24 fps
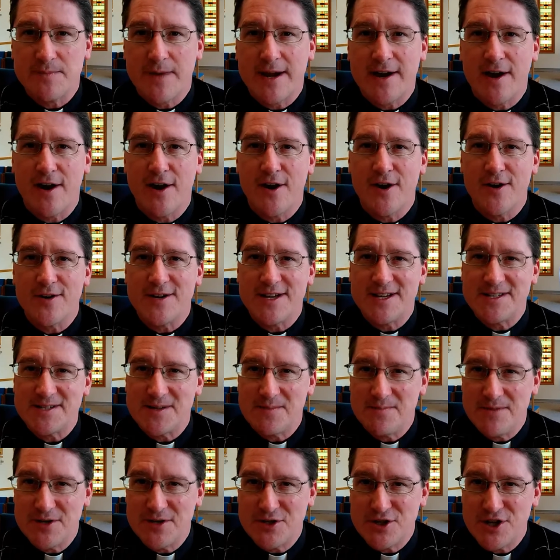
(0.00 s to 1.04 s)
to my heart as
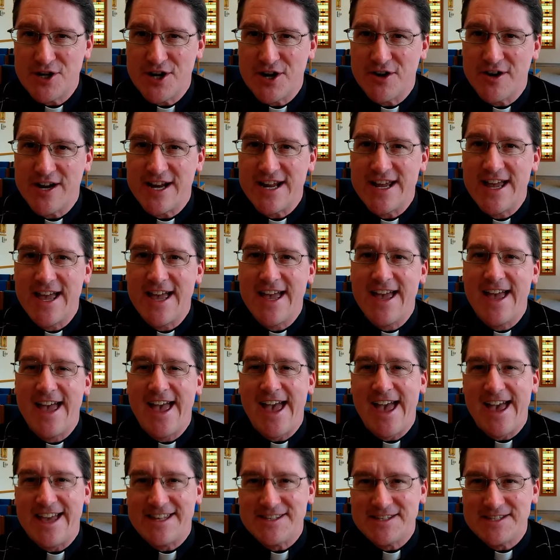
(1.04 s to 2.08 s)
a missionary,
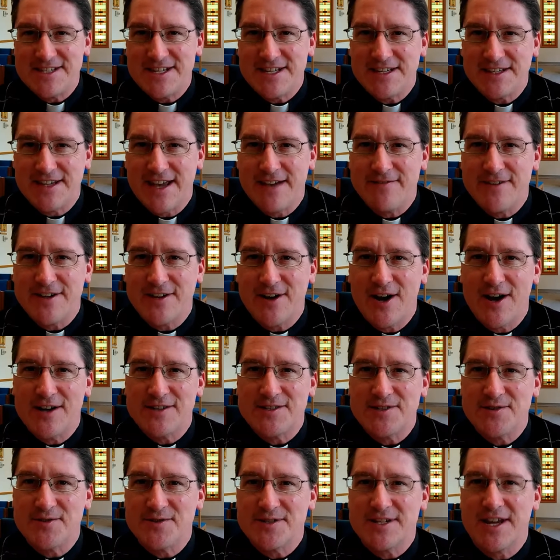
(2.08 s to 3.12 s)
and seeing Kevin
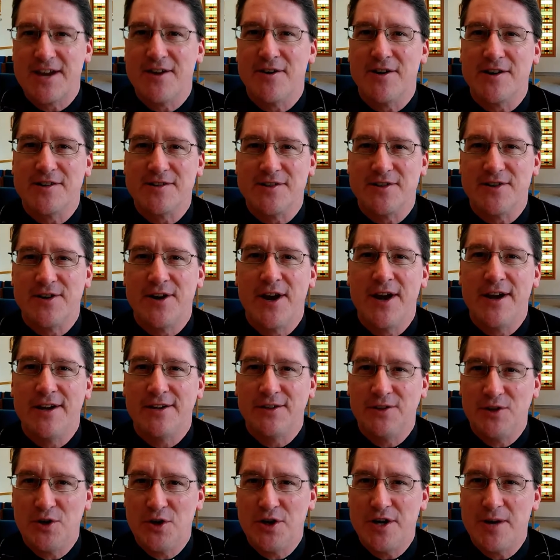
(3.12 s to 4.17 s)
Costner's character
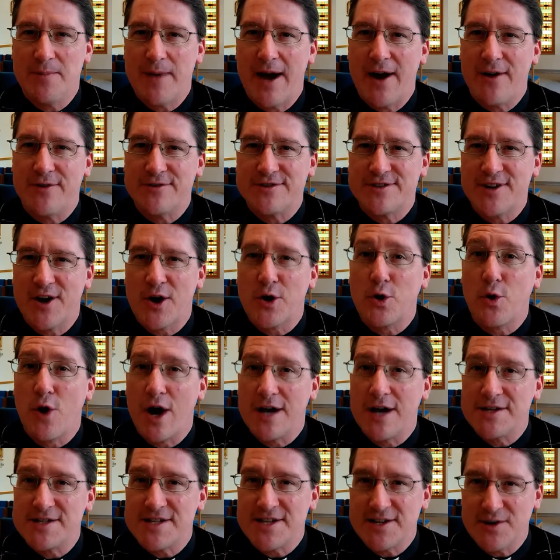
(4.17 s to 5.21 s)
learn about
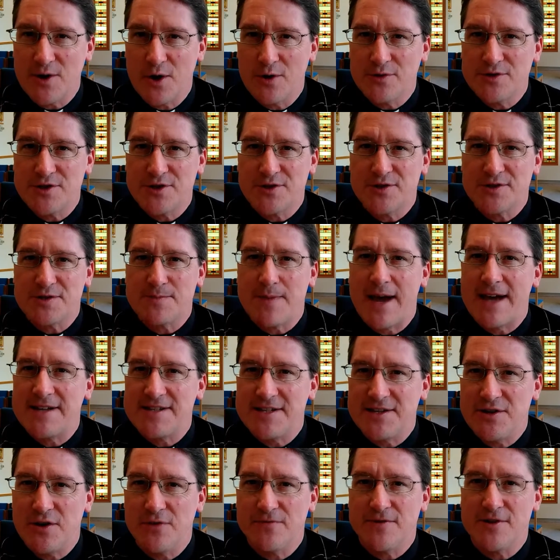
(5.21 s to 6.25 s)
crossing cultures,
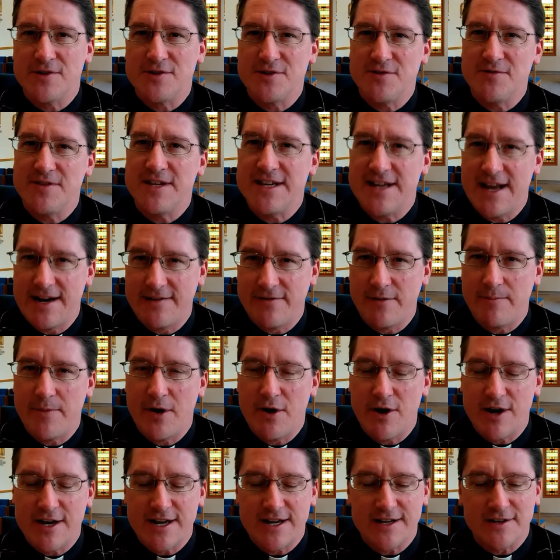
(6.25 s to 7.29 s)
passing over to the Native
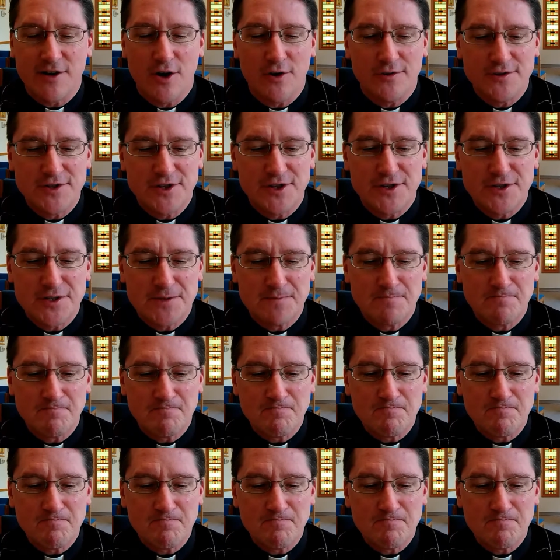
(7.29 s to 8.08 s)
American cultures.